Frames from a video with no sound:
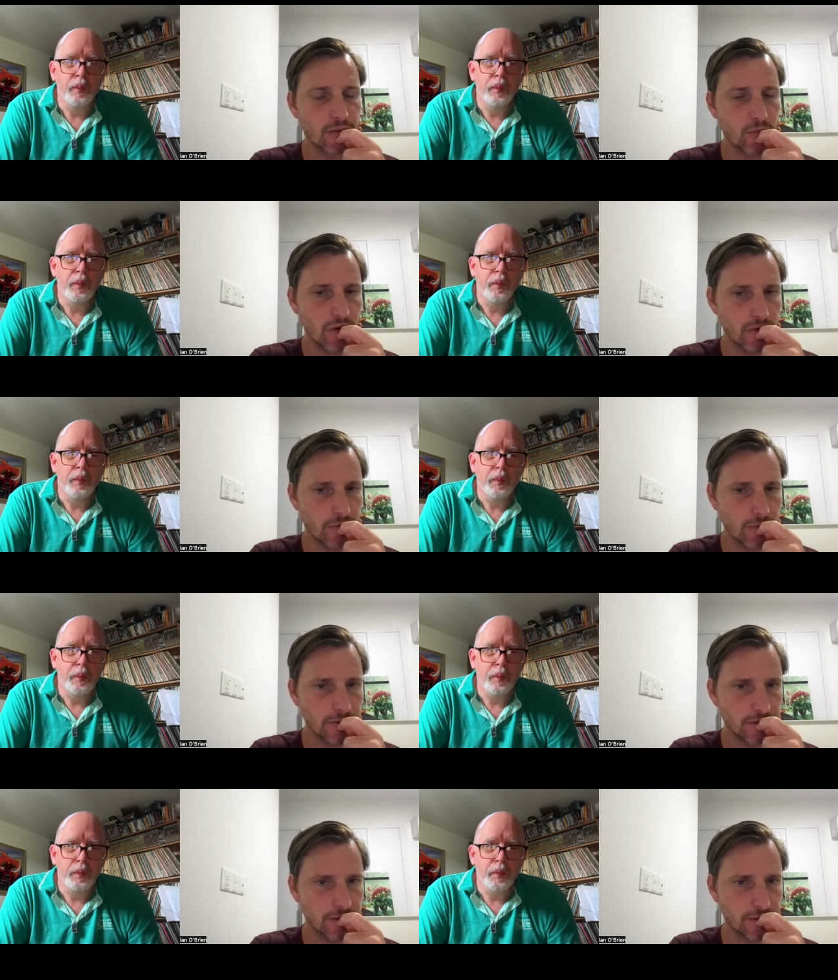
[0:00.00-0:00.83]
Speaker 1: What
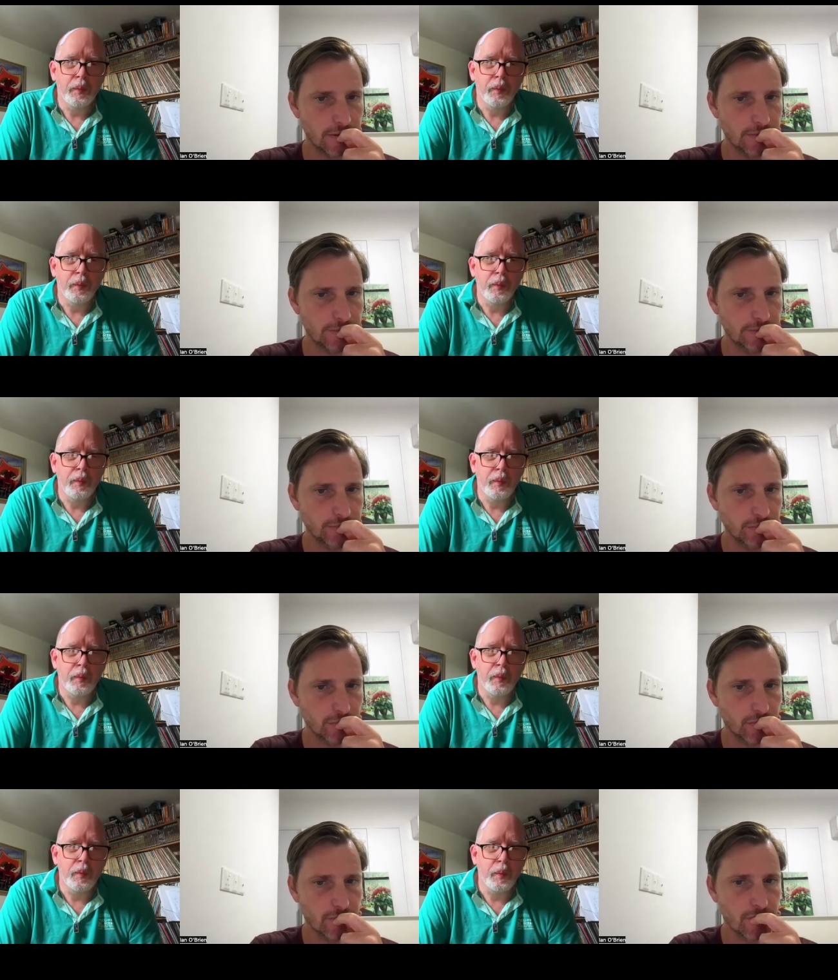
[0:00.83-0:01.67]
what's um
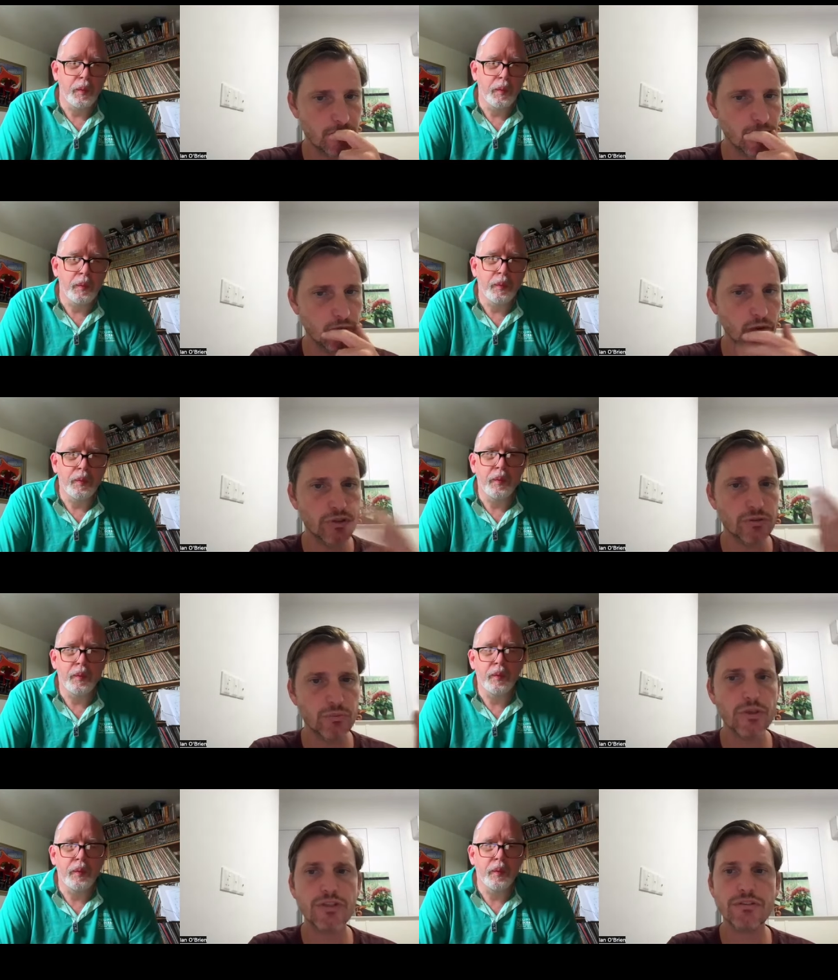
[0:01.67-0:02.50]
what
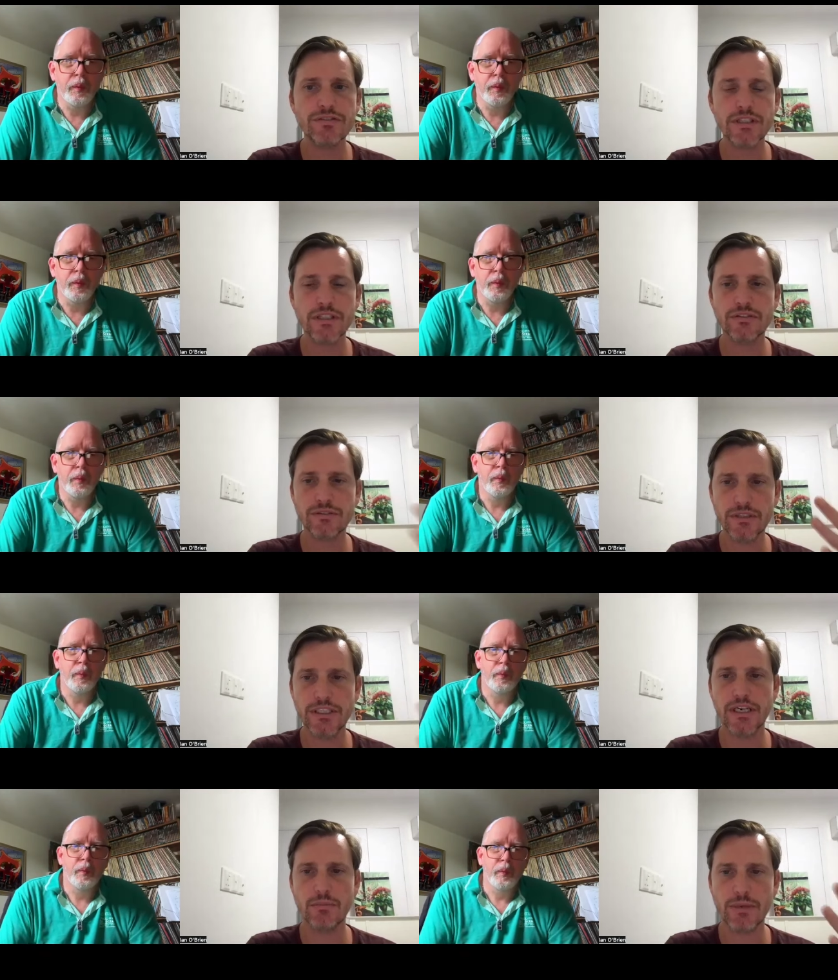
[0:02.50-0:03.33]
what do you feel has
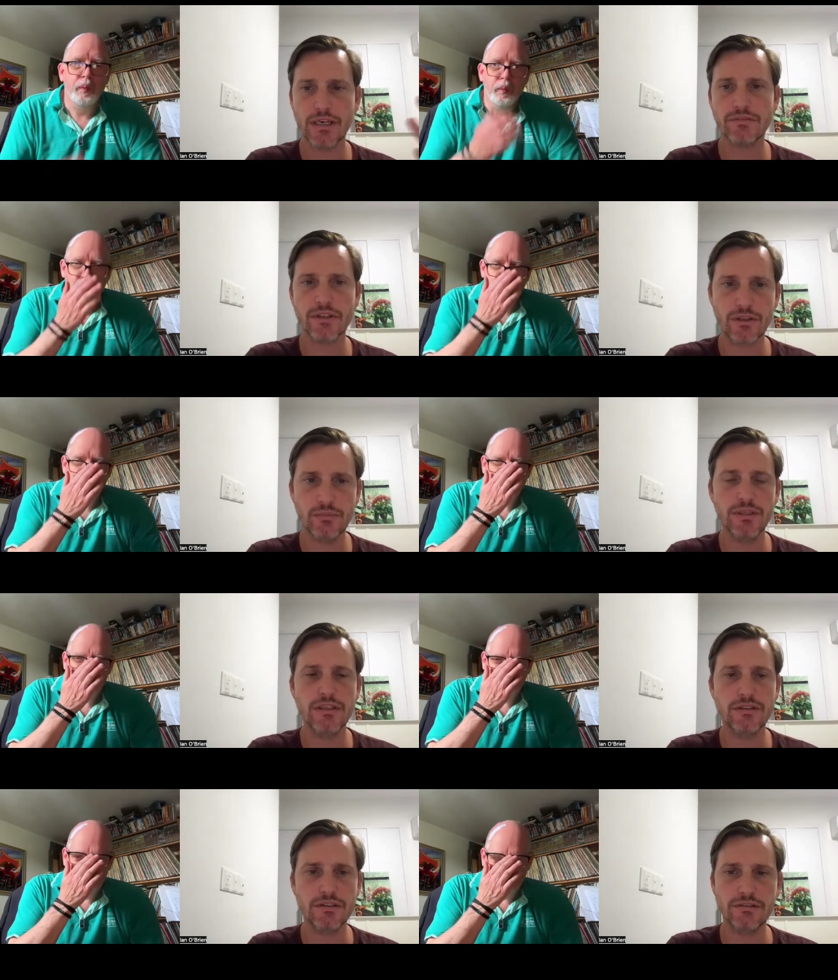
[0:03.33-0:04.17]
really come out of the
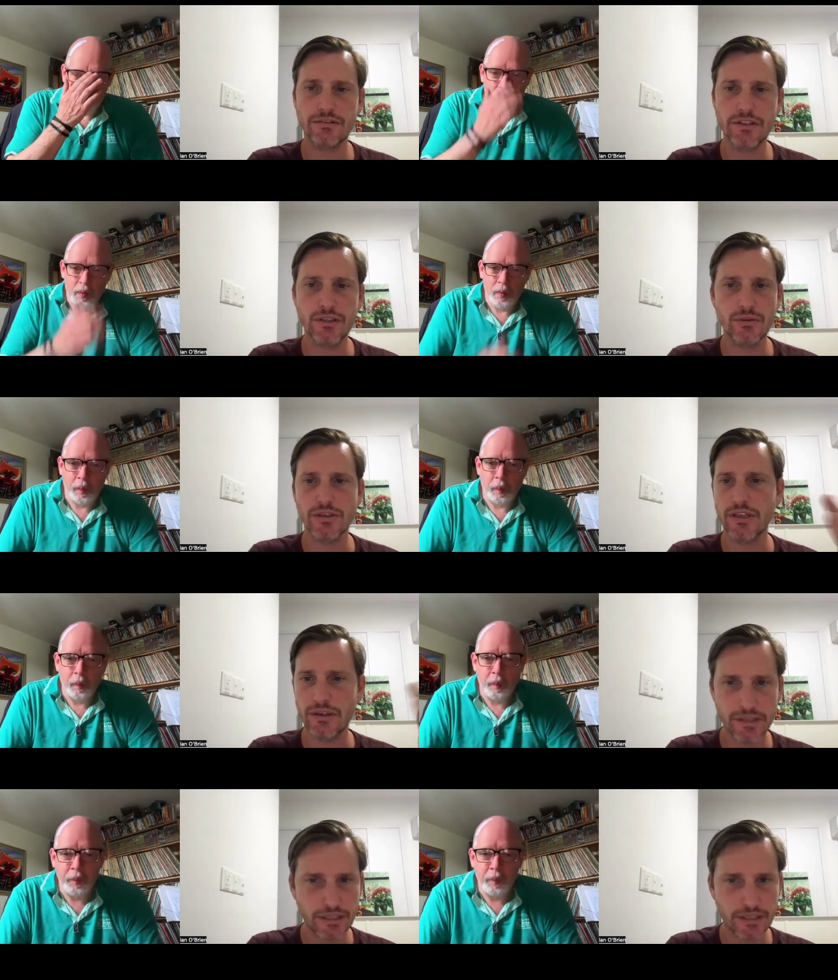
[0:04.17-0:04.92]
community for you? Are there